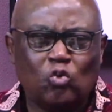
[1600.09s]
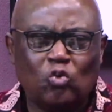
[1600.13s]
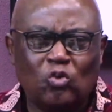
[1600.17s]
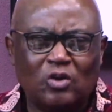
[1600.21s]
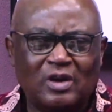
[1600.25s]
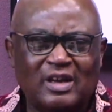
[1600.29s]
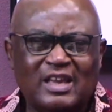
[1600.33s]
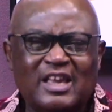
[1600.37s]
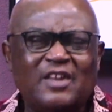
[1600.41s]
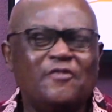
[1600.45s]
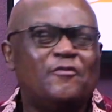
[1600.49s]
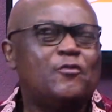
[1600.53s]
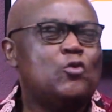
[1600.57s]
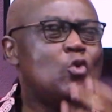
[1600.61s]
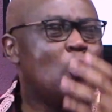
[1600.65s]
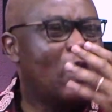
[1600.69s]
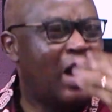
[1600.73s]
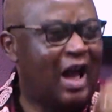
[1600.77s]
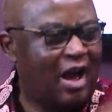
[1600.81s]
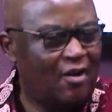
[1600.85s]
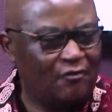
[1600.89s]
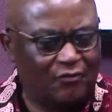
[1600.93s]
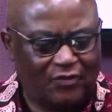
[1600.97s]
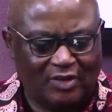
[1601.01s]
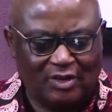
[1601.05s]
if you
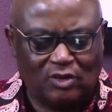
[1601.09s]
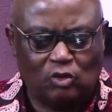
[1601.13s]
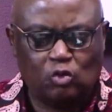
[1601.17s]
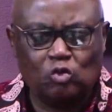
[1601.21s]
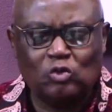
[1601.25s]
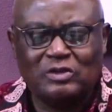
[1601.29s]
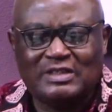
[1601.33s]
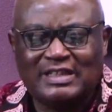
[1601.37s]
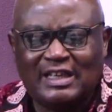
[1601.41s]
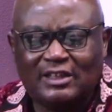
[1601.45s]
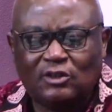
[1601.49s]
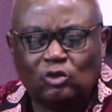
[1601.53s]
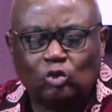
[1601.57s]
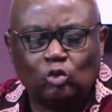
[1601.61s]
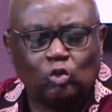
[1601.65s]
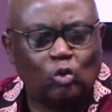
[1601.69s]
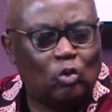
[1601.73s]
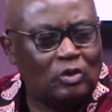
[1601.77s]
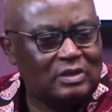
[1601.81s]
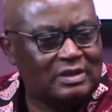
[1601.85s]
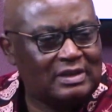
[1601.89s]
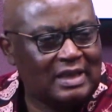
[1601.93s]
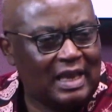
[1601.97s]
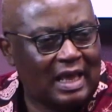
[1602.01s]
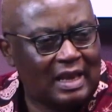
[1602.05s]
have it, you just
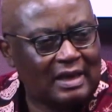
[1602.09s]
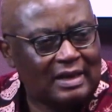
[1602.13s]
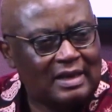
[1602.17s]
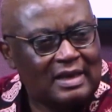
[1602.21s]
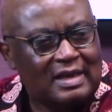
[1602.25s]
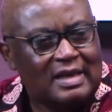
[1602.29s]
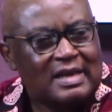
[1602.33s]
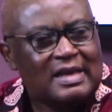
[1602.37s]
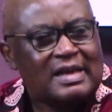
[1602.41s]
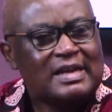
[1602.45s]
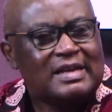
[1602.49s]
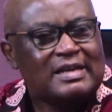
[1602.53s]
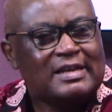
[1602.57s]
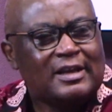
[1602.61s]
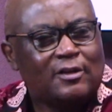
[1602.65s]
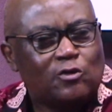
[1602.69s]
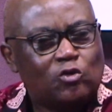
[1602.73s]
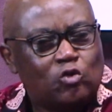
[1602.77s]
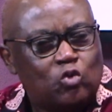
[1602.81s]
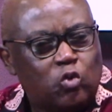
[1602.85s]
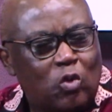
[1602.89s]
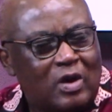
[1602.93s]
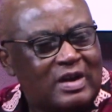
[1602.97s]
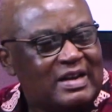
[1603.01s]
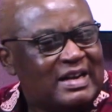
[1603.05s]
total the
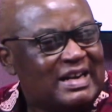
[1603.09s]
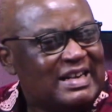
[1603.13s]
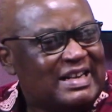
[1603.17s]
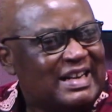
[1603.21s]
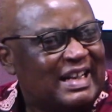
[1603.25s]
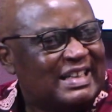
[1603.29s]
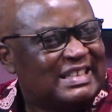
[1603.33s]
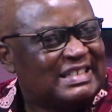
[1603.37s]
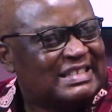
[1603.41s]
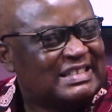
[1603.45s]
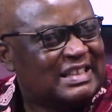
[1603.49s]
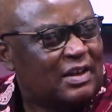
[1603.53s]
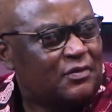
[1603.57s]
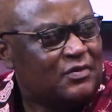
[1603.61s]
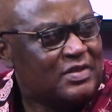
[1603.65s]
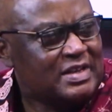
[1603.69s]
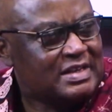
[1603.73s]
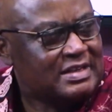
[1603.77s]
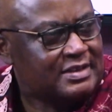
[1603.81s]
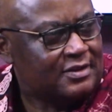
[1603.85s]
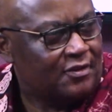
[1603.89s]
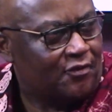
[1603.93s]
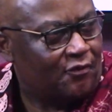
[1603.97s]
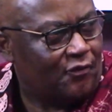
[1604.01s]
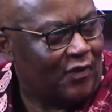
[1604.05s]

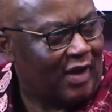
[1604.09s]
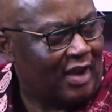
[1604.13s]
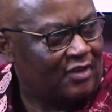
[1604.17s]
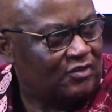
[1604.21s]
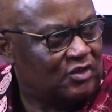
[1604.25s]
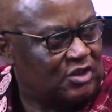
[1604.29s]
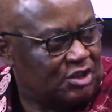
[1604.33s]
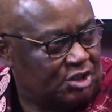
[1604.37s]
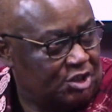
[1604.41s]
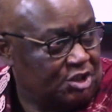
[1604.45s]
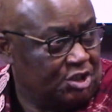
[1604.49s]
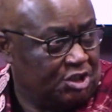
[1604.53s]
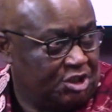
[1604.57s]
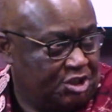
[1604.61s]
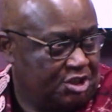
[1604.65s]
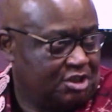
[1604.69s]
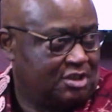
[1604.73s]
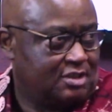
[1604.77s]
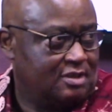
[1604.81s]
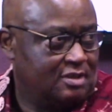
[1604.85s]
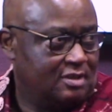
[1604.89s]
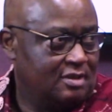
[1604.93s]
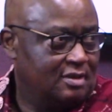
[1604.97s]
275 sheets.